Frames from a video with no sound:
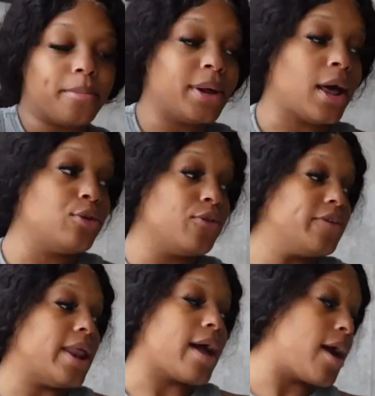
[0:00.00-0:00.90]
But I do
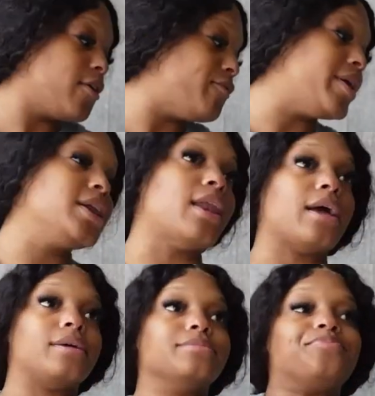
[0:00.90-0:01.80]
feel like I could finally
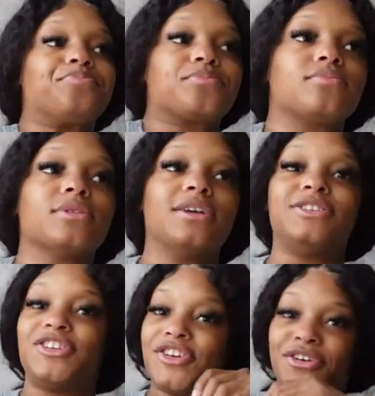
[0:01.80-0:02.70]
like
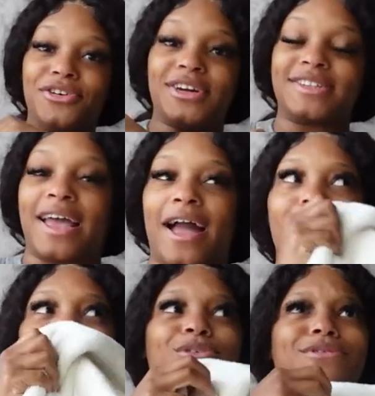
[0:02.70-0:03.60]
chill because like I
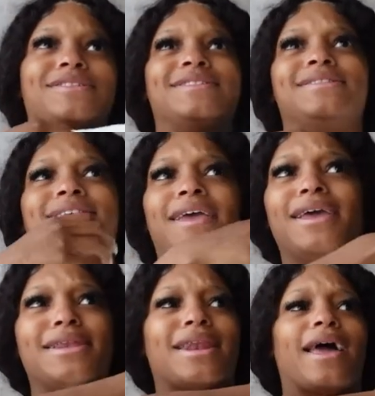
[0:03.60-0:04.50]
was on
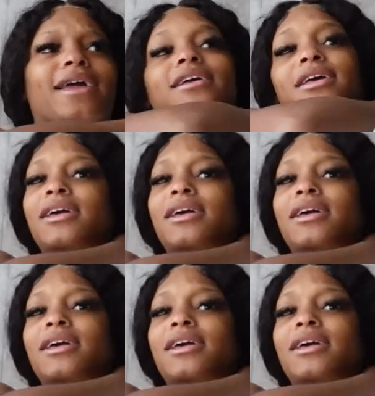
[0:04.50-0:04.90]
10 like